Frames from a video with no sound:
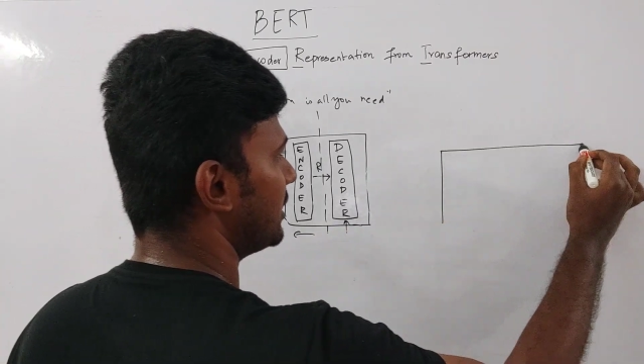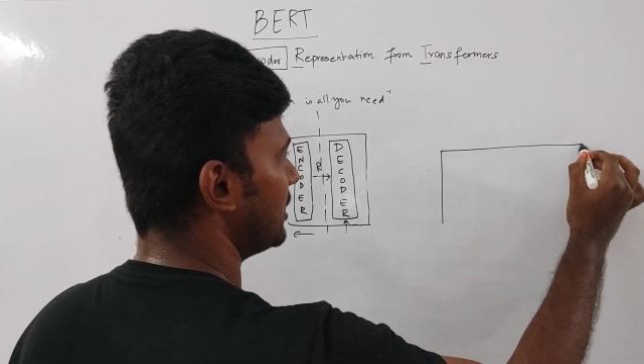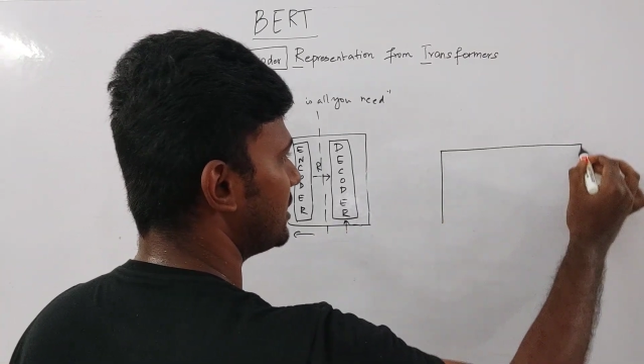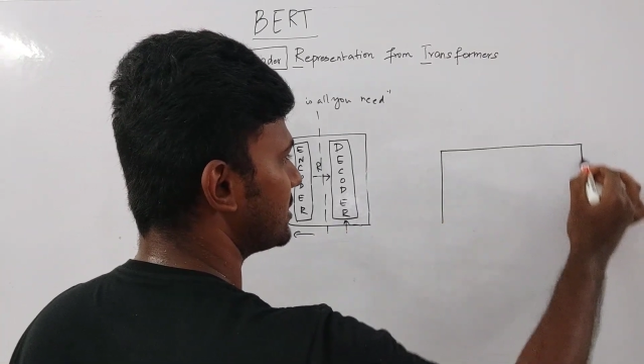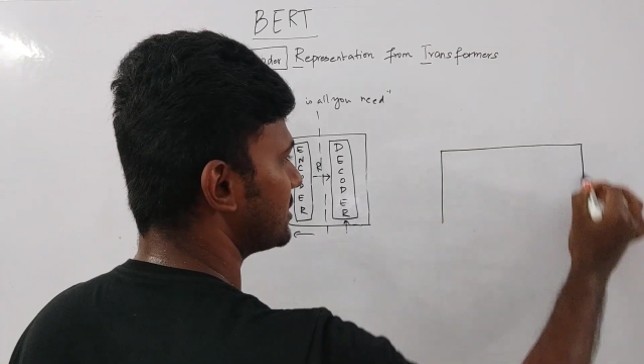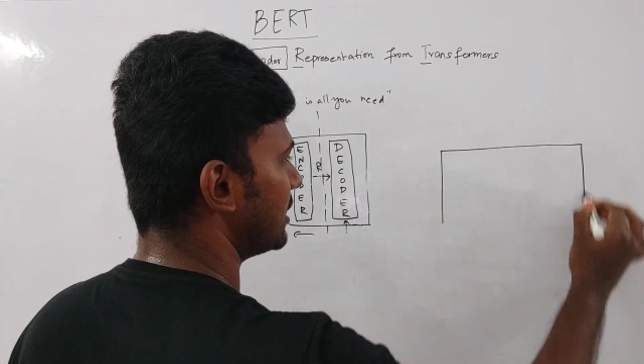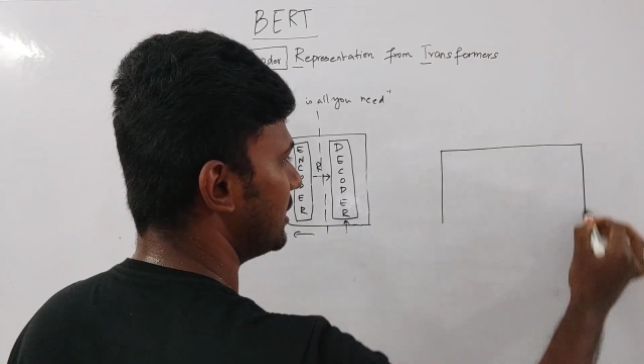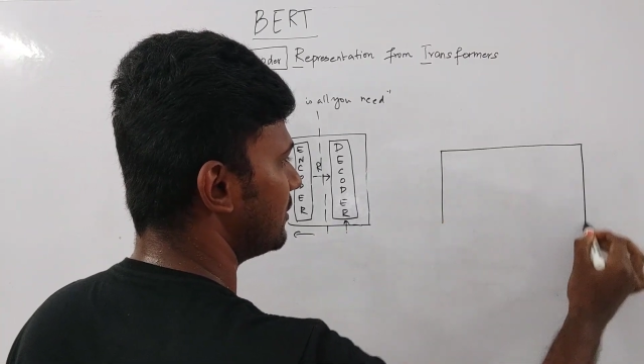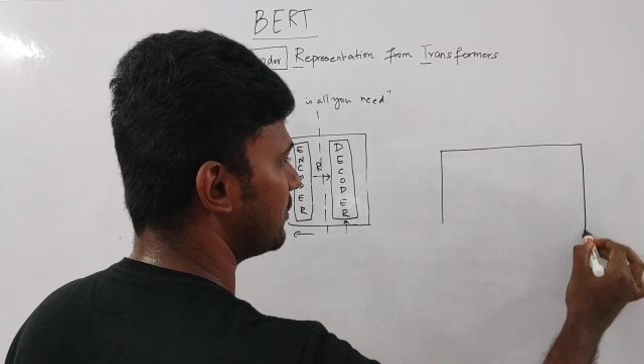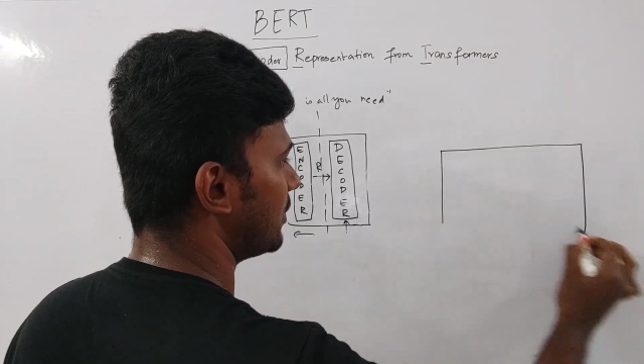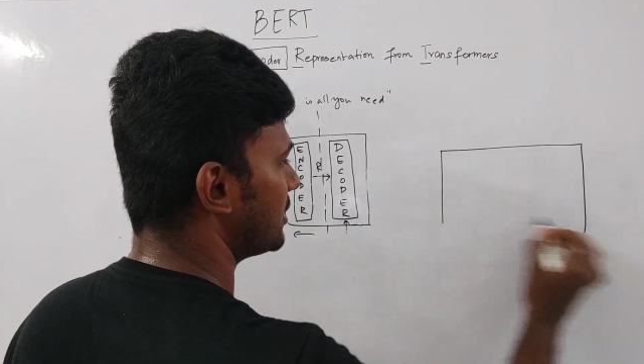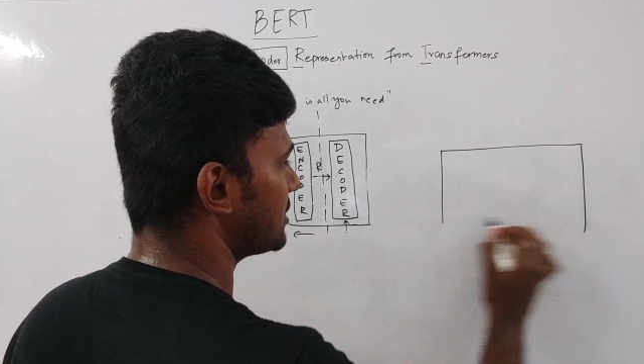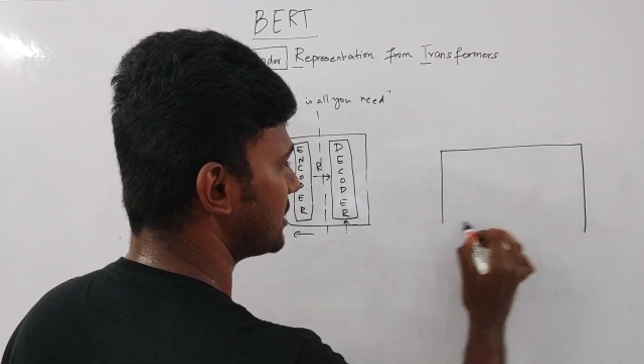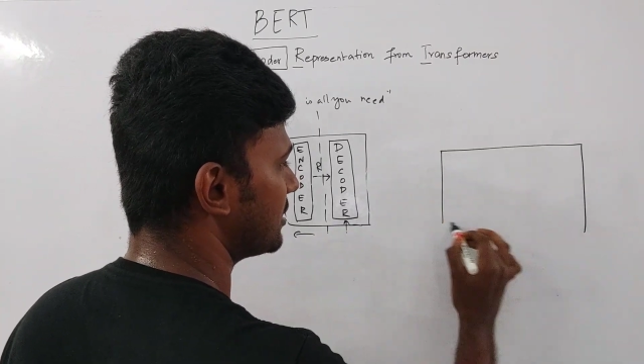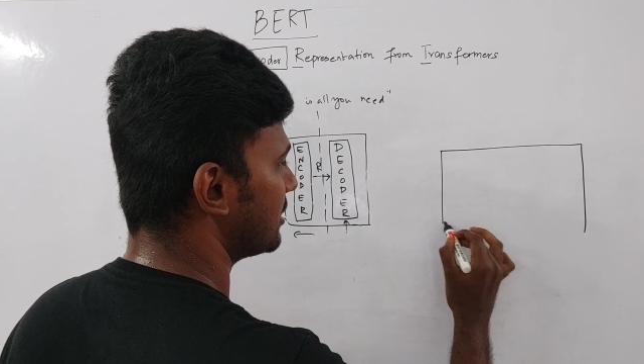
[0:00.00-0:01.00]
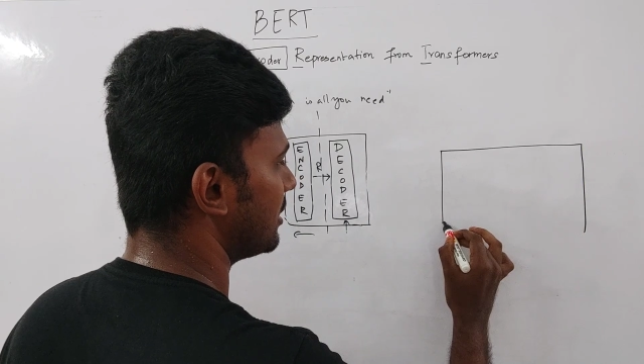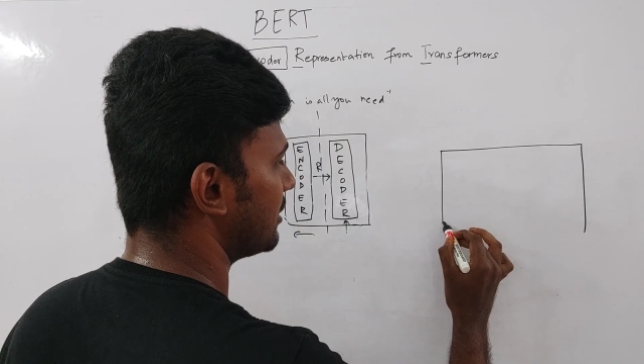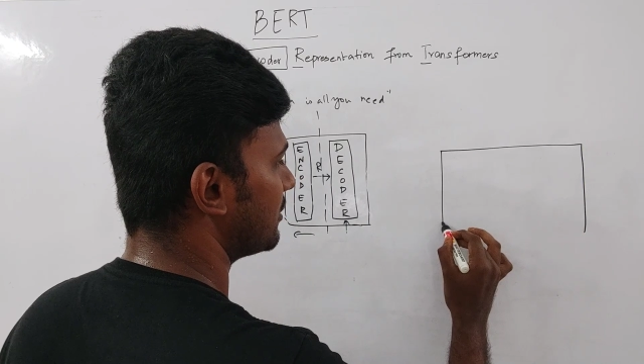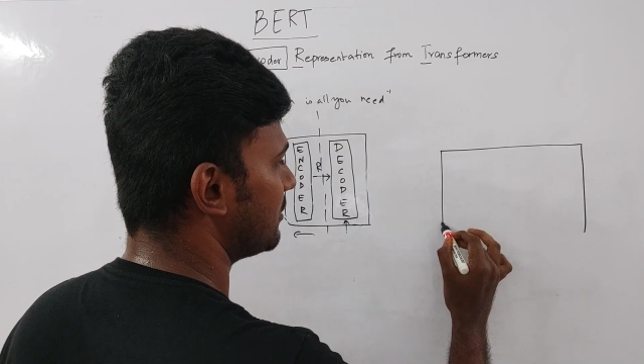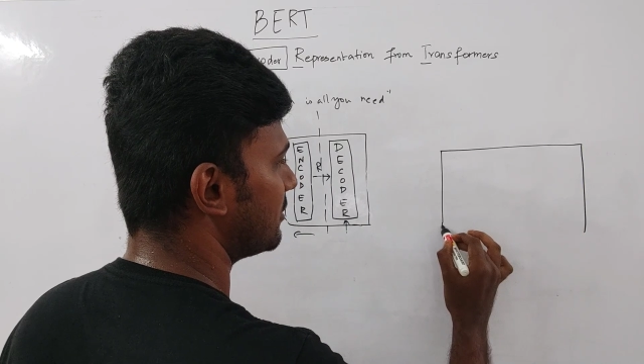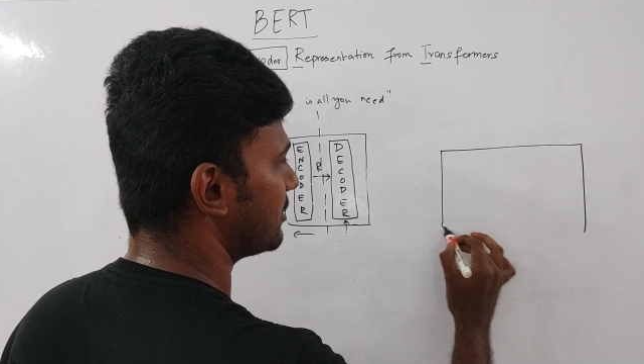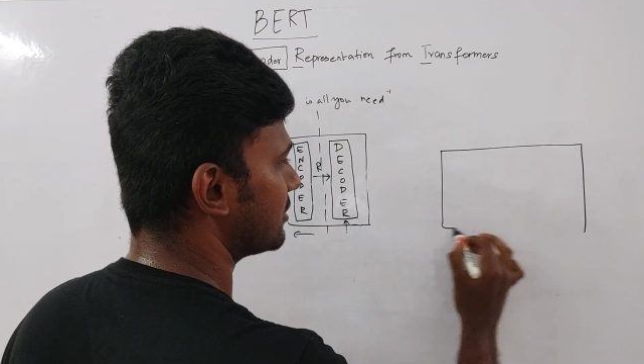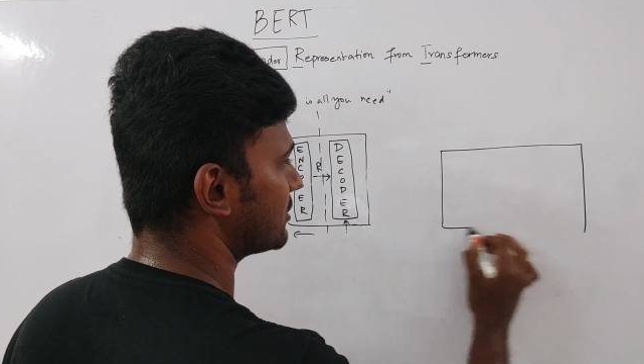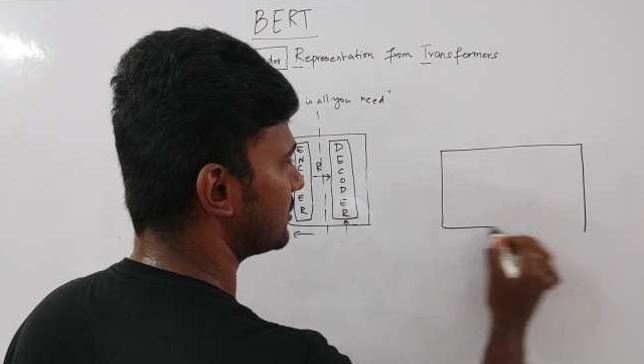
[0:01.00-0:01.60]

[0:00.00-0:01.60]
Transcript: inside one single encoder.